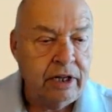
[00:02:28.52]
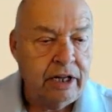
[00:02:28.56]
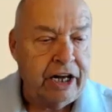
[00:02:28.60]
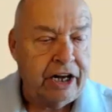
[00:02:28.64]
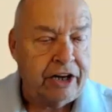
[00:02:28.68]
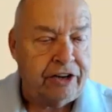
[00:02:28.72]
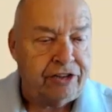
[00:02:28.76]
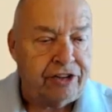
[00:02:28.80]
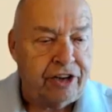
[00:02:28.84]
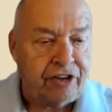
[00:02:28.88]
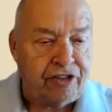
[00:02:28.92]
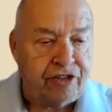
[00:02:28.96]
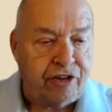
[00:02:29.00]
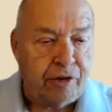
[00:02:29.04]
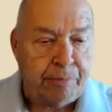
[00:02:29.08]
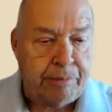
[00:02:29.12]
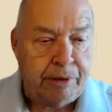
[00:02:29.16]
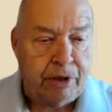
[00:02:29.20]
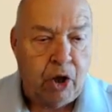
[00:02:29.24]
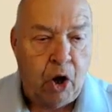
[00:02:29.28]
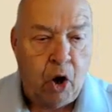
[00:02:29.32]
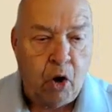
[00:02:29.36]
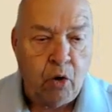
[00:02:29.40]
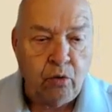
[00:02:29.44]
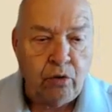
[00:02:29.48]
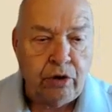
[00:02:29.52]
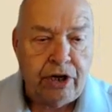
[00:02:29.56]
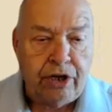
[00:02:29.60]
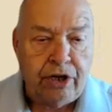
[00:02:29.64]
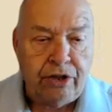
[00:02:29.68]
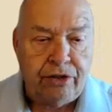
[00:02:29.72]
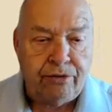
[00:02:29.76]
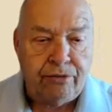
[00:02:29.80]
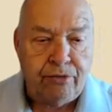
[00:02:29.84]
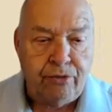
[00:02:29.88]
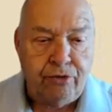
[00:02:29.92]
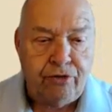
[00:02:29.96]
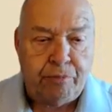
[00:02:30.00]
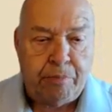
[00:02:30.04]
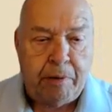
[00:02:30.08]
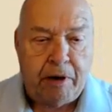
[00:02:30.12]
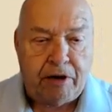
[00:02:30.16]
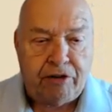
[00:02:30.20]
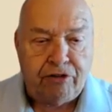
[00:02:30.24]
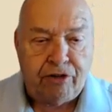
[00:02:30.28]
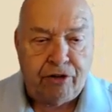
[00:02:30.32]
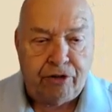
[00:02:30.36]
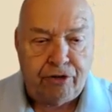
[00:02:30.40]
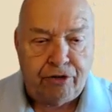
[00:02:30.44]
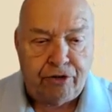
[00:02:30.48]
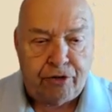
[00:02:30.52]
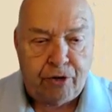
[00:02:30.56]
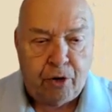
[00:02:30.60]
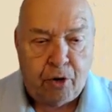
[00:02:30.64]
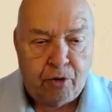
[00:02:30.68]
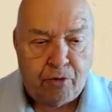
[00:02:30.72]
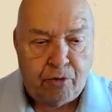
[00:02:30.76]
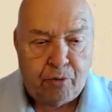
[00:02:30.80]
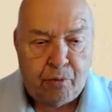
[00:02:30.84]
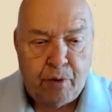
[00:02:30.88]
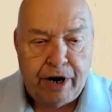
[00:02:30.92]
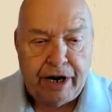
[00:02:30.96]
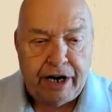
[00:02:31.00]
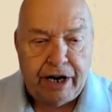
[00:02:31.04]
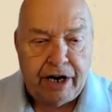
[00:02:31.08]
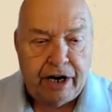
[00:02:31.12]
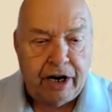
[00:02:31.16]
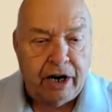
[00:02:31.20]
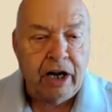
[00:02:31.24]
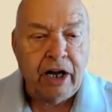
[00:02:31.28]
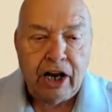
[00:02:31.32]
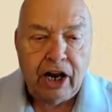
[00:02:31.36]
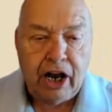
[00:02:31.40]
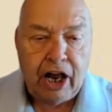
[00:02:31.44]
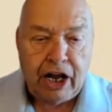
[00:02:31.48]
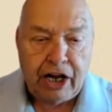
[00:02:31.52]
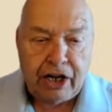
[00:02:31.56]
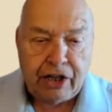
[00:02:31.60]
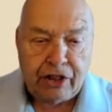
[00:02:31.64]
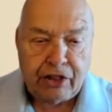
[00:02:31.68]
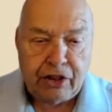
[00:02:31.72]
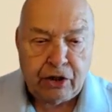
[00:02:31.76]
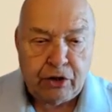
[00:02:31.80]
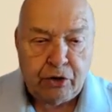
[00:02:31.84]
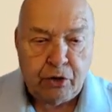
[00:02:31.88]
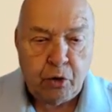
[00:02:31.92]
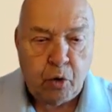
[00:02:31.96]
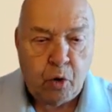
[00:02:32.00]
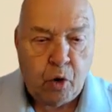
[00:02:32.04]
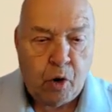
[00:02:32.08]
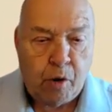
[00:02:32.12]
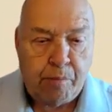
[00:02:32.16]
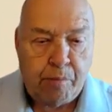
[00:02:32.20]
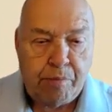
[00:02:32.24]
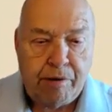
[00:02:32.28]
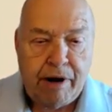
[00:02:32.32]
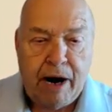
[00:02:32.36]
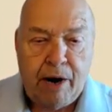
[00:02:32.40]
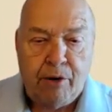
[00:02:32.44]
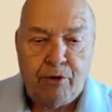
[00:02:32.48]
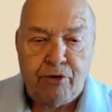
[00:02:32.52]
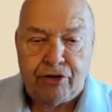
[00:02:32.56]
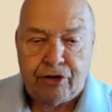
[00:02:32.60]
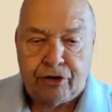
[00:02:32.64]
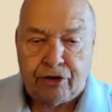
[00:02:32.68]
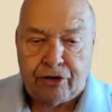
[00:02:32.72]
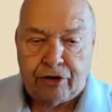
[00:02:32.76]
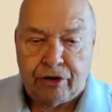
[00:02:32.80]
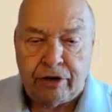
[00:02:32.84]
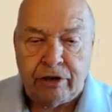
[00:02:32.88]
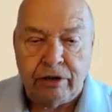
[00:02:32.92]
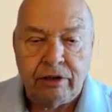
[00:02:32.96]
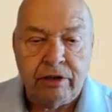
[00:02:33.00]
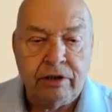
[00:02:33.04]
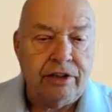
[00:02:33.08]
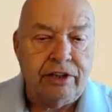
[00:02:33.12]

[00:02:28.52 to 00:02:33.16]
accessible only through special software like the Tor browser.